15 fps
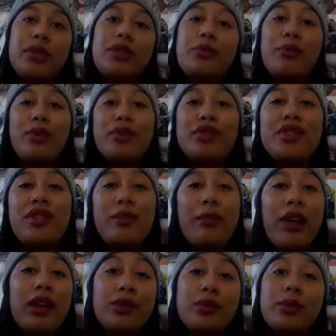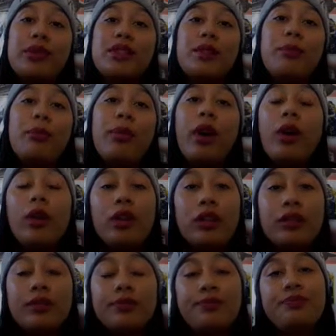which pushed the man who was in
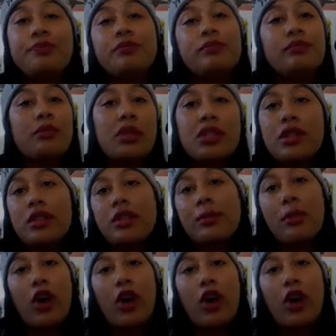pole, Mr.